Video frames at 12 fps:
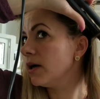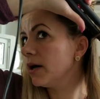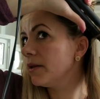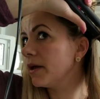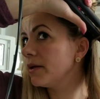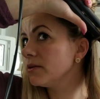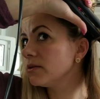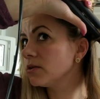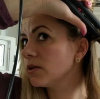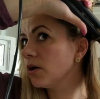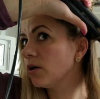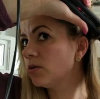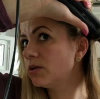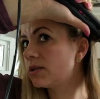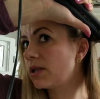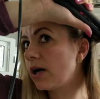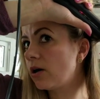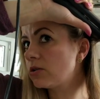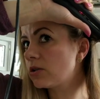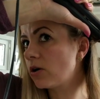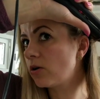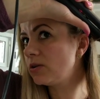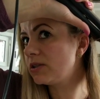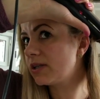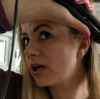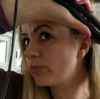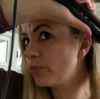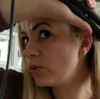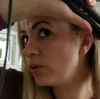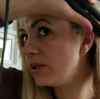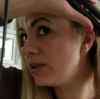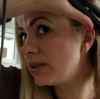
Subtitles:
and then slowly start pulling